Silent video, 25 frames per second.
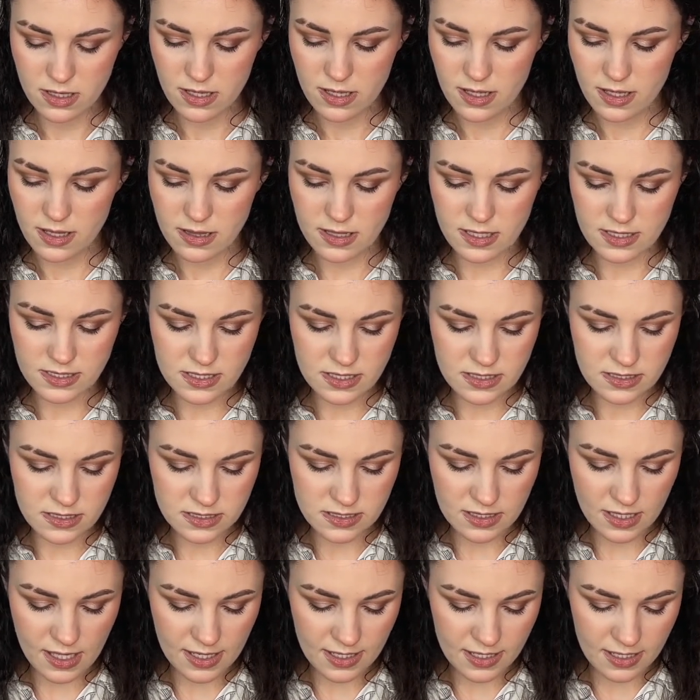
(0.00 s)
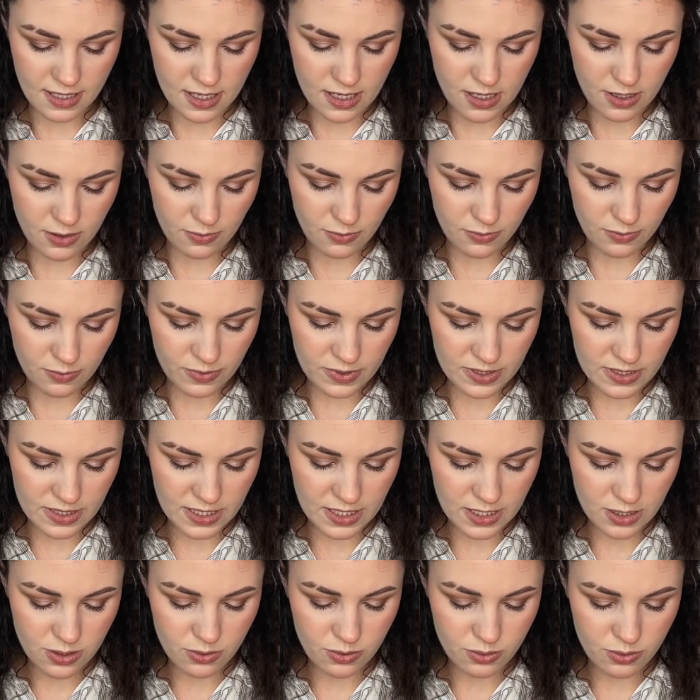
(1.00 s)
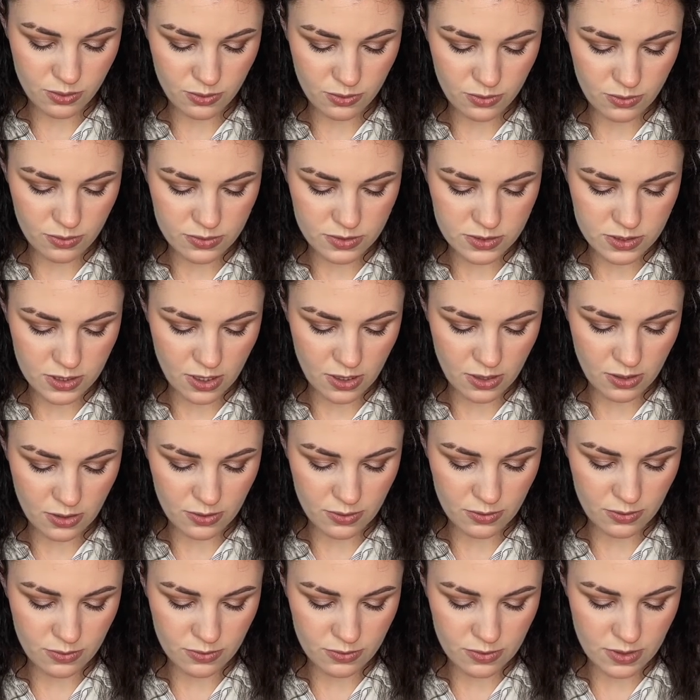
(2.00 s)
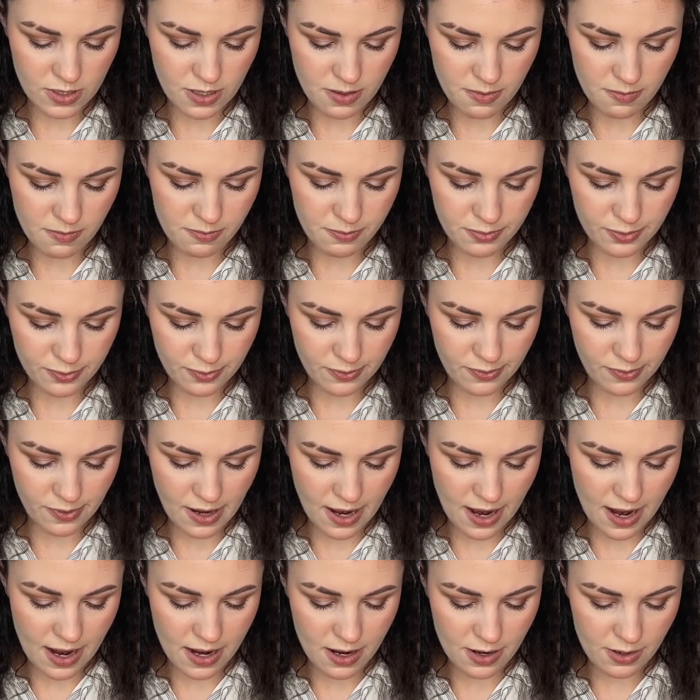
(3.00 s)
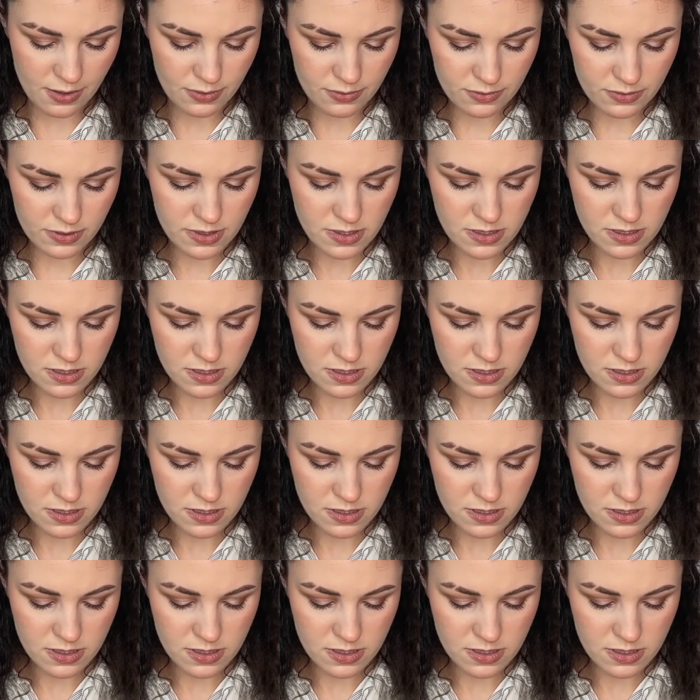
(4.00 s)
This is like a really cool toned brown.